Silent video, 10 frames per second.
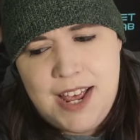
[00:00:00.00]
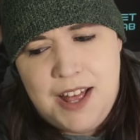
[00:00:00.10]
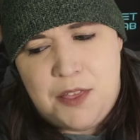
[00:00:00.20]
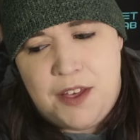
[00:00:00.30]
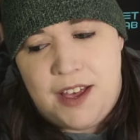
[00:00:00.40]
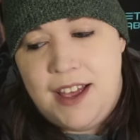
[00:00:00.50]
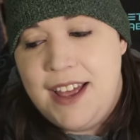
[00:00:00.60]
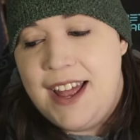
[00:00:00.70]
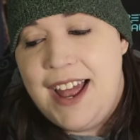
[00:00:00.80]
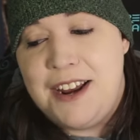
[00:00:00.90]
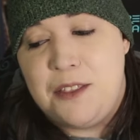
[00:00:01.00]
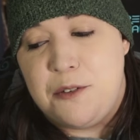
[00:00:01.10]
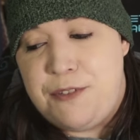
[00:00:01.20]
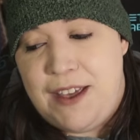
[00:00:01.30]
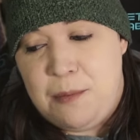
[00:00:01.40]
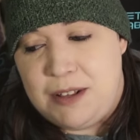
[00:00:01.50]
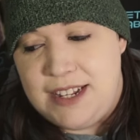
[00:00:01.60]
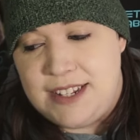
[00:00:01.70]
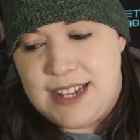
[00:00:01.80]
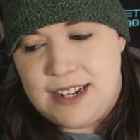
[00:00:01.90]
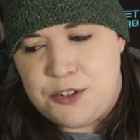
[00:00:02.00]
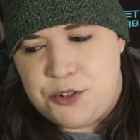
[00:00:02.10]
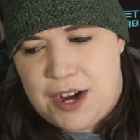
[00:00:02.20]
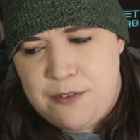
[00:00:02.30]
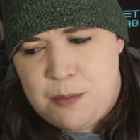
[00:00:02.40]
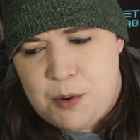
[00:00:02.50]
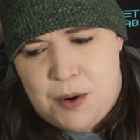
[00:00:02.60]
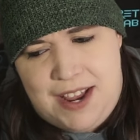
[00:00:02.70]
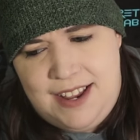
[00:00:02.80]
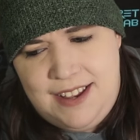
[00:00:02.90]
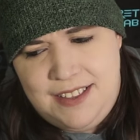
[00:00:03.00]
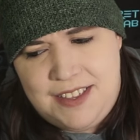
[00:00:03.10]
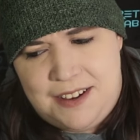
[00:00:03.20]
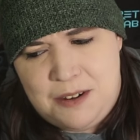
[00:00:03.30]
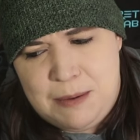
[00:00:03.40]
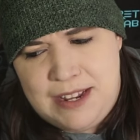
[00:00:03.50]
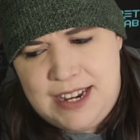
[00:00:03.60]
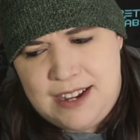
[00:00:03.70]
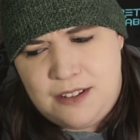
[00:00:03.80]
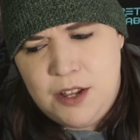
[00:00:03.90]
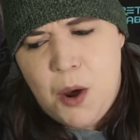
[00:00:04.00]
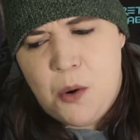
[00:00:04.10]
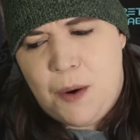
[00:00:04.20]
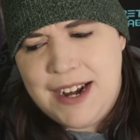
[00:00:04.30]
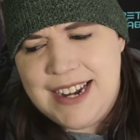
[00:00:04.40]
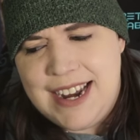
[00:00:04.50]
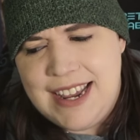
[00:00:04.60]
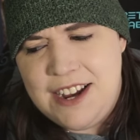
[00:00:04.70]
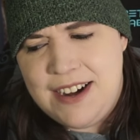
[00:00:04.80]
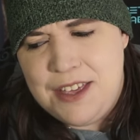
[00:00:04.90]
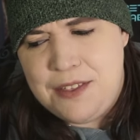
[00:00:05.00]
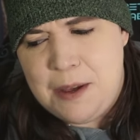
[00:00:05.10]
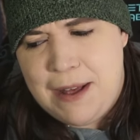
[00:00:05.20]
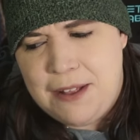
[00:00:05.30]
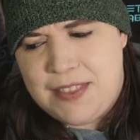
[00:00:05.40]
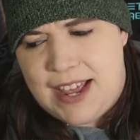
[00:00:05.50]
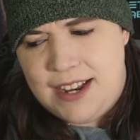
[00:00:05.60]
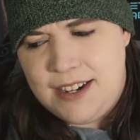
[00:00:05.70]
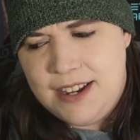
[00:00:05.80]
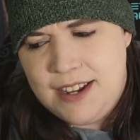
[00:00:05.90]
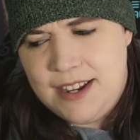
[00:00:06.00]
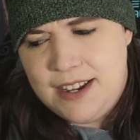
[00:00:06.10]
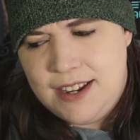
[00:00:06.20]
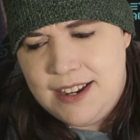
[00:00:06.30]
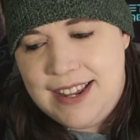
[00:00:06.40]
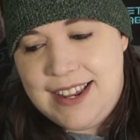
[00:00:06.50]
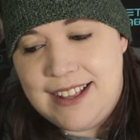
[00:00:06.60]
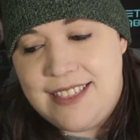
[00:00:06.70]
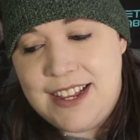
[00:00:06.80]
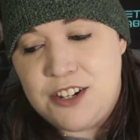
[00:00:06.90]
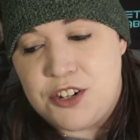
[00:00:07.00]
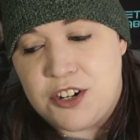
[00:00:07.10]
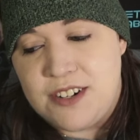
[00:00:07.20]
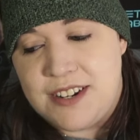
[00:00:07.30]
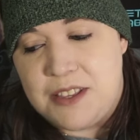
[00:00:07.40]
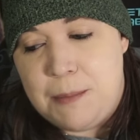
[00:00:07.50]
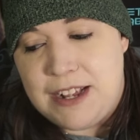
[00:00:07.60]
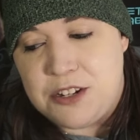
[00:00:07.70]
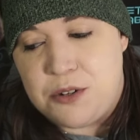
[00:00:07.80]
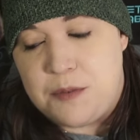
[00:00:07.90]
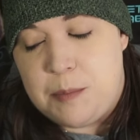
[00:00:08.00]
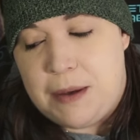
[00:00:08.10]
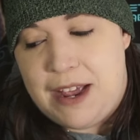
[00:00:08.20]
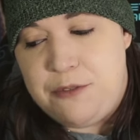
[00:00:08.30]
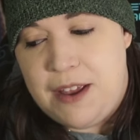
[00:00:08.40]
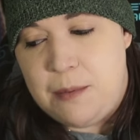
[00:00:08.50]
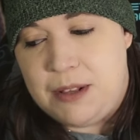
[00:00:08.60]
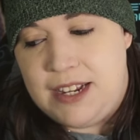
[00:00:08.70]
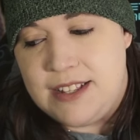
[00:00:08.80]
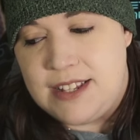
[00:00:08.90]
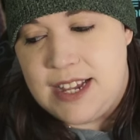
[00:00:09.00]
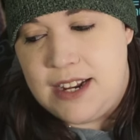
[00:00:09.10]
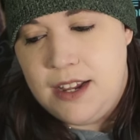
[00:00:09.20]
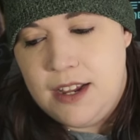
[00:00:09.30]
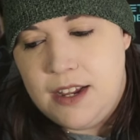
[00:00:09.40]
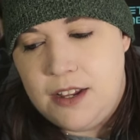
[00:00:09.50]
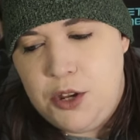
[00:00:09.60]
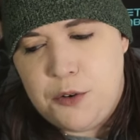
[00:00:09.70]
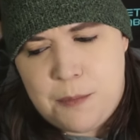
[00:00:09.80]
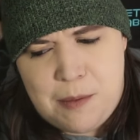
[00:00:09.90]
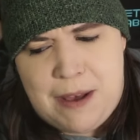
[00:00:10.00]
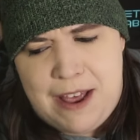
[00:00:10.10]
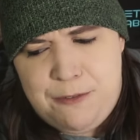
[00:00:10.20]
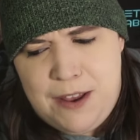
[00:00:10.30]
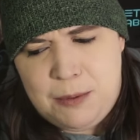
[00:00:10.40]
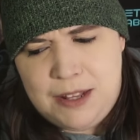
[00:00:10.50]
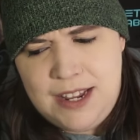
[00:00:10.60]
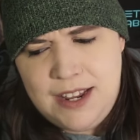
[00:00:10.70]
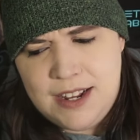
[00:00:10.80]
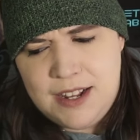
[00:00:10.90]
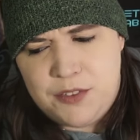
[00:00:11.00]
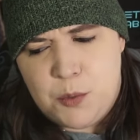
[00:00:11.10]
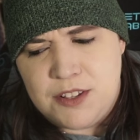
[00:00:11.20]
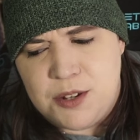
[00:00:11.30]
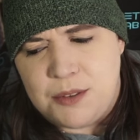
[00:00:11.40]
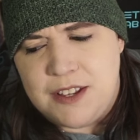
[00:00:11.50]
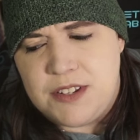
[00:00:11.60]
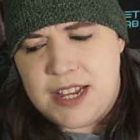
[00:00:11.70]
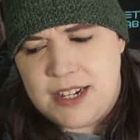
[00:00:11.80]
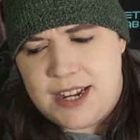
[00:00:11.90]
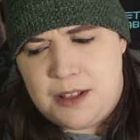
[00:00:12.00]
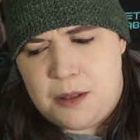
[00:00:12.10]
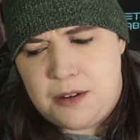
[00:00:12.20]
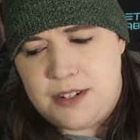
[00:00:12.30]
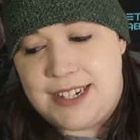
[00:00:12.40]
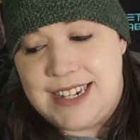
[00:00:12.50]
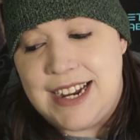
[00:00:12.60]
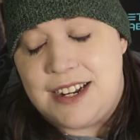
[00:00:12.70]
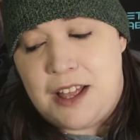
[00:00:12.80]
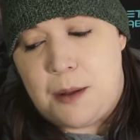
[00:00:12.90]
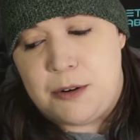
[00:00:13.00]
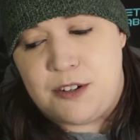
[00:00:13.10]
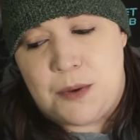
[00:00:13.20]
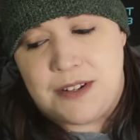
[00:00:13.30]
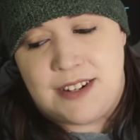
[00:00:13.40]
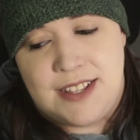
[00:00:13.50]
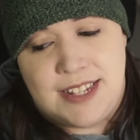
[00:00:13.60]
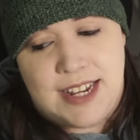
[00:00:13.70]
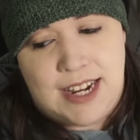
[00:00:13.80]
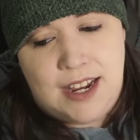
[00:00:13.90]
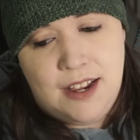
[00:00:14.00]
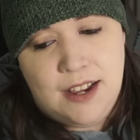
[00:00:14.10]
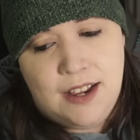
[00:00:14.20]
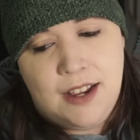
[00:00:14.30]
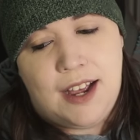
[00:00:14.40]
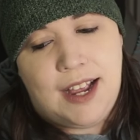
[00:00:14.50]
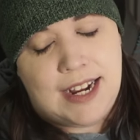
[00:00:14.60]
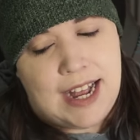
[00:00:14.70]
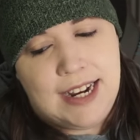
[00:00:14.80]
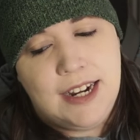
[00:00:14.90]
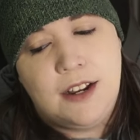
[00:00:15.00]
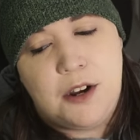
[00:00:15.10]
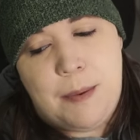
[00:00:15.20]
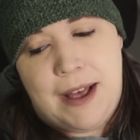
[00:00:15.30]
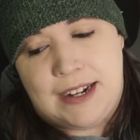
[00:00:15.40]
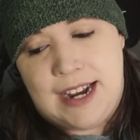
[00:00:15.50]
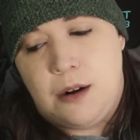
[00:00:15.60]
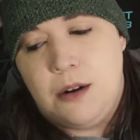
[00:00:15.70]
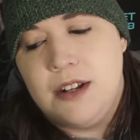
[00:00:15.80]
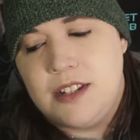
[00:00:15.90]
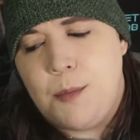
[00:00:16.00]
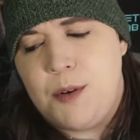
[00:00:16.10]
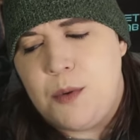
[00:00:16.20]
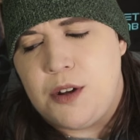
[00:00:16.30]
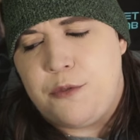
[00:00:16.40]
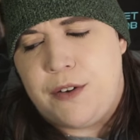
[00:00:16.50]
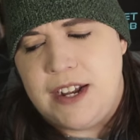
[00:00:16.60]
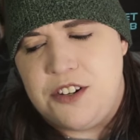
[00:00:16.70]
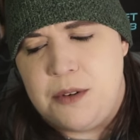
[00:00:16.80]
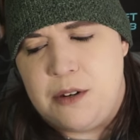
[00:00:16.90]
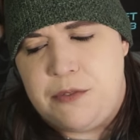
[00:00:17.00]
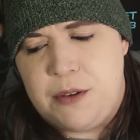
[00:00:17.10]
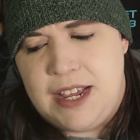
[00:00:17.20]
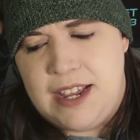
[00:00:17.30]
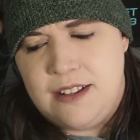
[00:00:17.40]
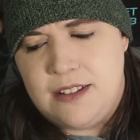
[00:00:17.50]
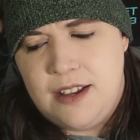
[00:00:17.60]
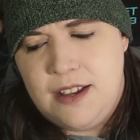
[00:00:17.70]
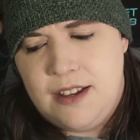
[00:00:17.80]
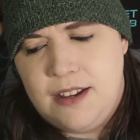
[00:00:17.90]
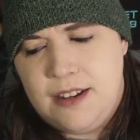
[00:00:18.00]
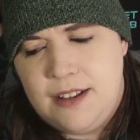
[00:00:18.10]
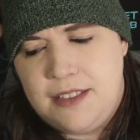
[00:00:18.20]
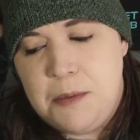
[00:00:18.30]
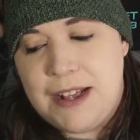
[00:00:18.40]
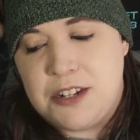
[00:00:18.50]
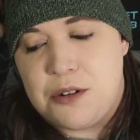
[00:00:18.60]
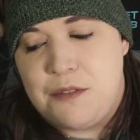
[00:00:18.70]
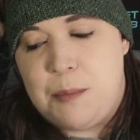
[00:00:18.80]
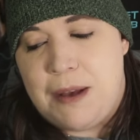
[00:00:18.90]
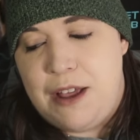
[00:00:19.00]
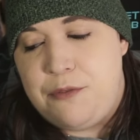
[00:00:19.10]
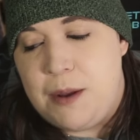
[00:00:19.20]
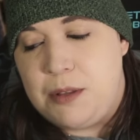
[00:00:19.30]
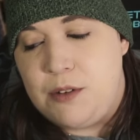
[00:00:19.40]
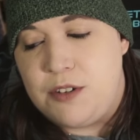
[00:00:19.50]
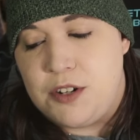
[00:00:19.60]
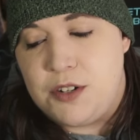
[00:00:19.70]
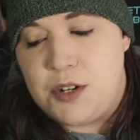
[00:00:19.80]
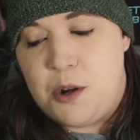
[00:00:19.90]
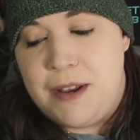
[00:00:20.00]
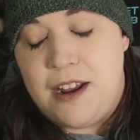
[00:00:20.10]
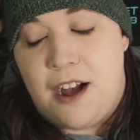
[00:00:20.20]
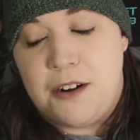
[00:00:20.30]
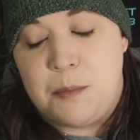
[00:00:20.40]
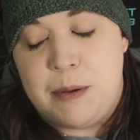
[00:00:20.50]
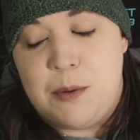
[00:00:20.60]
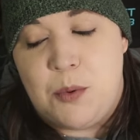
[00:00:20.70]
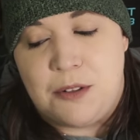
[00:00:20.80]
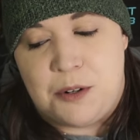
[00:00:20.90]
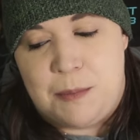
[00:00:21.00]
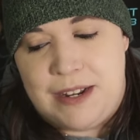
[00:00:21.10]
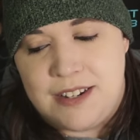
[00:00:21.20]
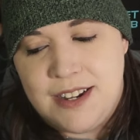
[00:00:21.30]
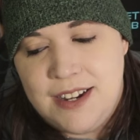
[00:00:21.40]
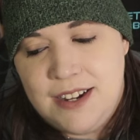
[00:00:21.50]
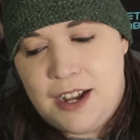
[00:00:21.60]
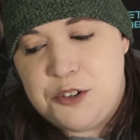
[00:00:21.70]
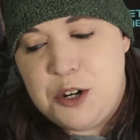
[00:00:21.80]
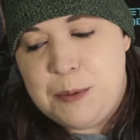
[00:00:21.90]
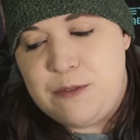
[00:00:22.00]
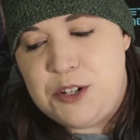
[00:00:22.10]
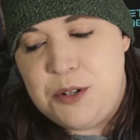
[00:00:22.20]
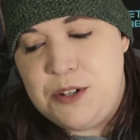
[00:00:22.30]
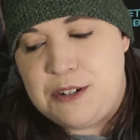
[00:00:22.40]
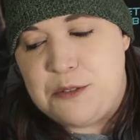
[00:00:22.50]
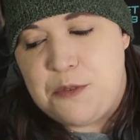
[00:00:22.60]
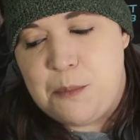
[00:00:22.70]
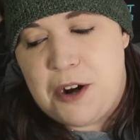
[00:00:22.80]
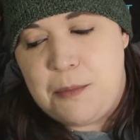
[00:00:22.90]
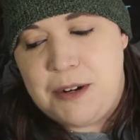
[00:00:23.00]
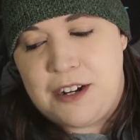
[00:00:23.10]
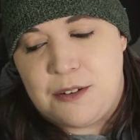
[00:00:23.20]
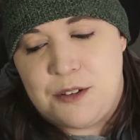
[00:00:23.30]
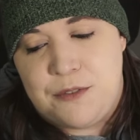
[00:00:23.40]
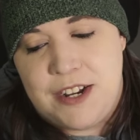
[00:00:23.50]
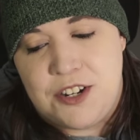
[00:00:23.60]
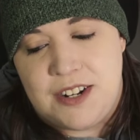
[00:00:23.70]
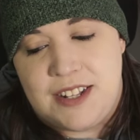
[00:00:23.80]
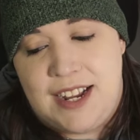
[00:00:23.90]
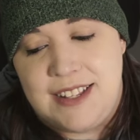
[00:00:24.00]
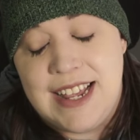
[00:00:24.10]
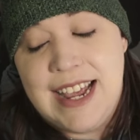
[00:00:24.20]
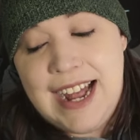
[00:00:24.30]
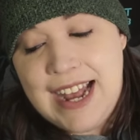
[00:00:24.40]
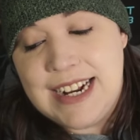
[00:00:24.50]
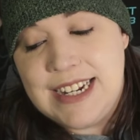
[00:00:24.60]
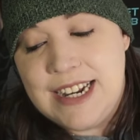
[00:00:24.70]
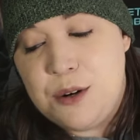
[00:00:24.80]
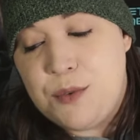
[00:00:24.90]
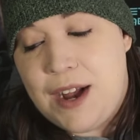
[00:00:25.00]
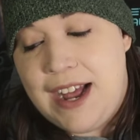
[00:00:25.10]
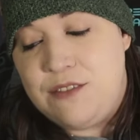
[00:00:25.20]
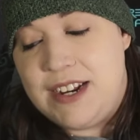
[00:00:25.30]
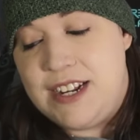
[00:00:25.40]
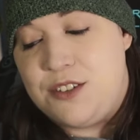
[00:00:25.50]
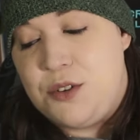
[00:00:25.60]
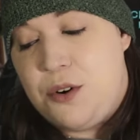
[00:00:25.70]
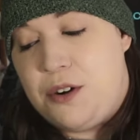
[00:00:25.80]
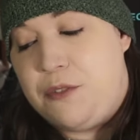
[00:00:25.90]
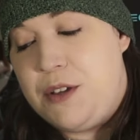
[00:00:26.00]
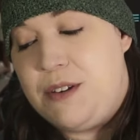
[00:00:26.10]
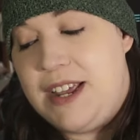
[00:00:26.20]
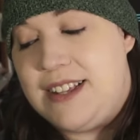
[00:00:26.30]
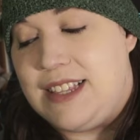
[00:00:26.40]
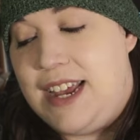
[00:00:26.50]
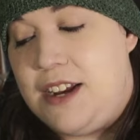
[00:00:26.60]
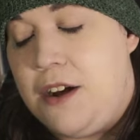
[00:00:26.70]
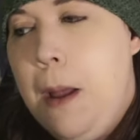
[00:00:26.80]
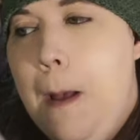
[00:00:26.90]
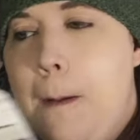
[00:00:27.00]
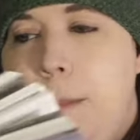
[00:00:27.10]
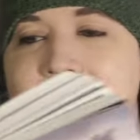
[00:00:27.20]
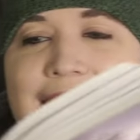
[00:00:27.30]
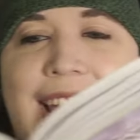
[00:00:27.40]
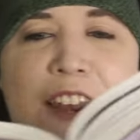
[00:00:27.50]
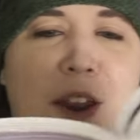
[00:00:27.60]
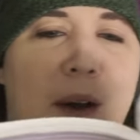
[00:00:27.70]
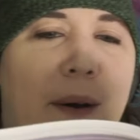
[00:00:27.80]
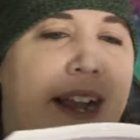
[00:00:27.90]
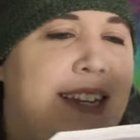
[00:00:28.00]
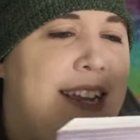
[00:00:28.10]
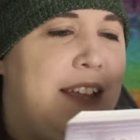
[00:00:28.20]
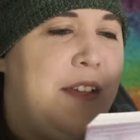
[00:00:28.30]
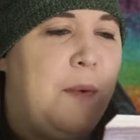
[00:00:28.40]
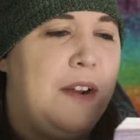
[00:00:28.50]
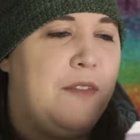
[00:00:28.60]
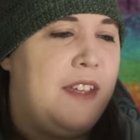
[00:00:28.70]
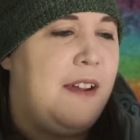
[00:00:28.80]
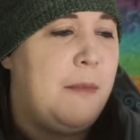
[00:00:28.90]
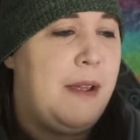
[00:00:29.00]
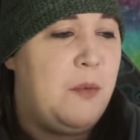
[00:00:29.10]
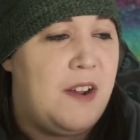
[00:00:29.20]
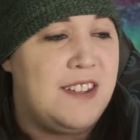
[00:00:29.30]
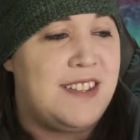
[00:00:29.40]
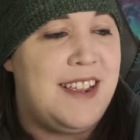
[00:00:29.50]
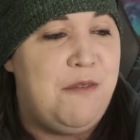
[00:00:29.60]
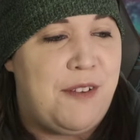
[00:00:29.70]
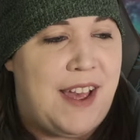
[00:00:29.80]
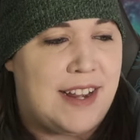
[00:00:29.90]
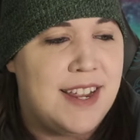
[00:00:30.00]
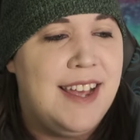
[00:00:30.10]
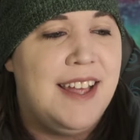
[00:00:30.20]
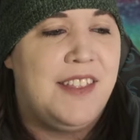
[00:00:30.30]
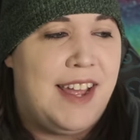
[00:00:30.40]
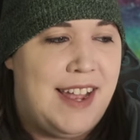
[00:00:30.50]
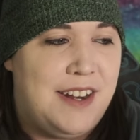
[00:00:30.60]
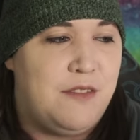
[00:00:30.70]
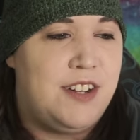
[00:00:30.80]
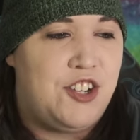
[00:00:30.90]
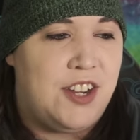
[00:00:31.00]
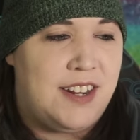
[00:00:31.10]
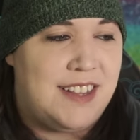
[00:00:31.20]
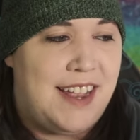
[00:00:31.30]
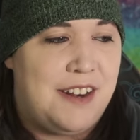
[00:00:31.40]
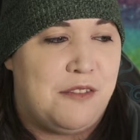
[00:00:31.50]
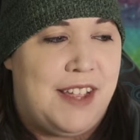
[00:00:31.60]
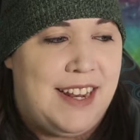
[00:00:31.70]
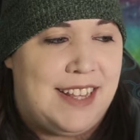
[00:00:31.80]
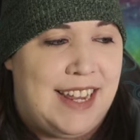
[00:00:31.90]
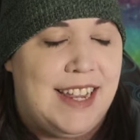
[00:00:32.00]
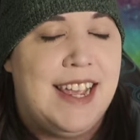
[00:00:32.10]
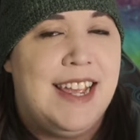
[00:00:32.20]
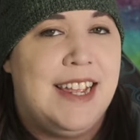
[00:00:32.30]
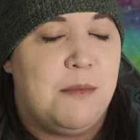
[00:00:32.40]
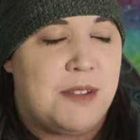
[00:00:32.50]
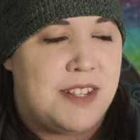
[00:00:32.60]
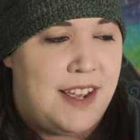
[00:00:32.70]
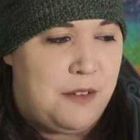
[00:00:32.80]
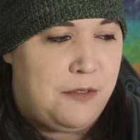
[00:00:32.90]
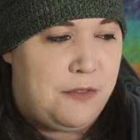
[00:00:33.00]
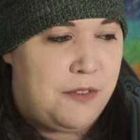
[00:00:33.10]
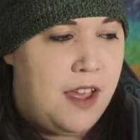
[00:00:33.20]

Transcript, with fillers: The head of the family said to drive him away, the young man yelled. Why didn't I hear anything about that? He had then turned to the master of the Bai family and said, You're from the Bai family? The ones who live ten, kilo ten kilometers west of the city. I got it. Go back now. Someone will go find you in a few days. The master of the Bai family returned home in utter bewilderment. A group of juniors from prominent cultivation clans had indeed arrived at his door a few days later, but he had no idea that one of the young men was, in fact, the head of the Jin clan of Lanling himself.